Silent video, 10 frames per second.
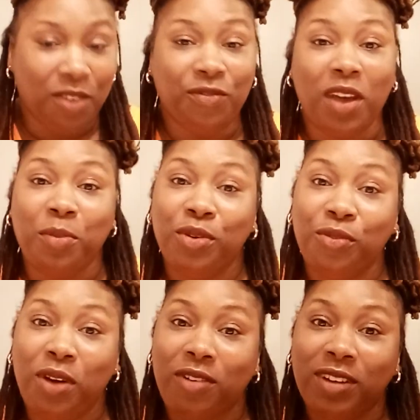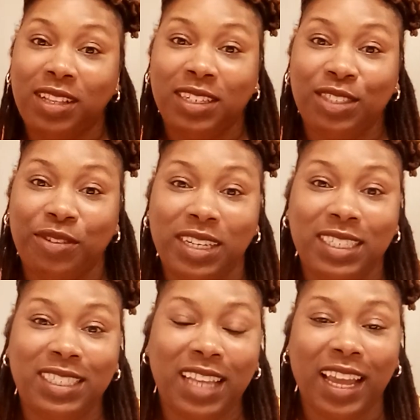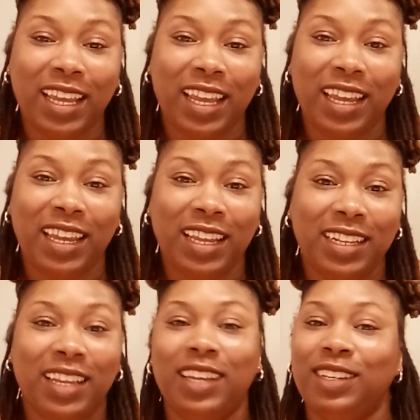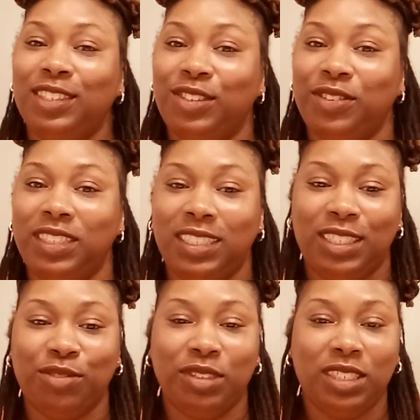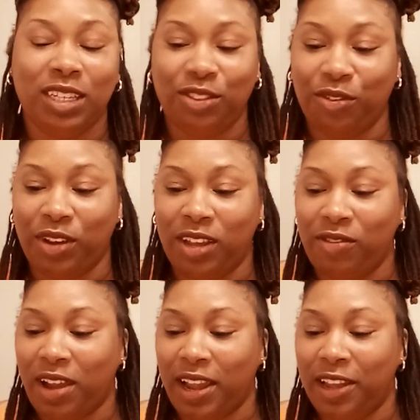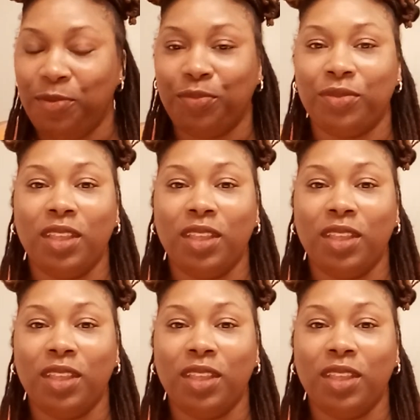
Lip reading: February the 22nd, 2023, right?